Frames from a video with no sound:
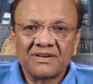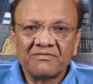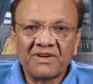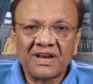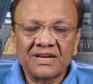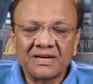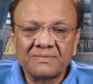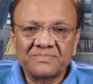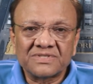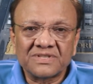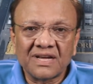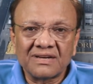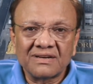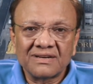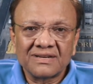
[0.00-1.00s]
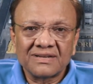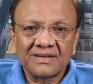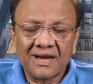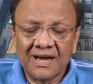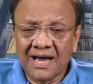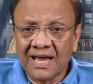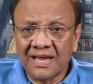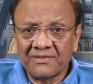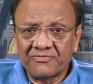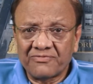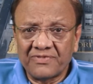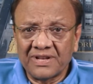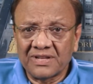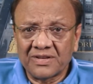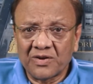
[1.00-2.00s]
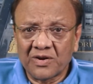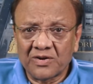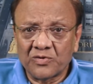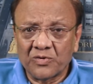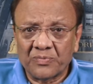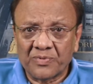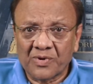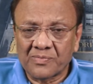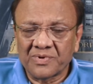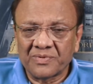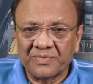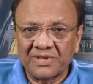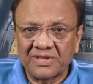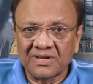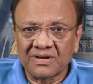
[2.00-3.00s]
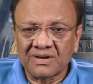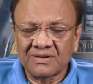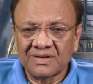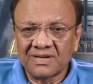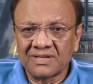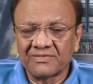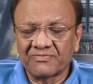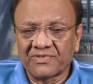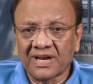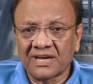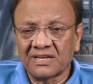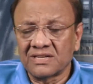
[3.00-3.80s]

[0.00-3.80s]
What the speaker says: Welcome, son. I feel you had no problem in the flight.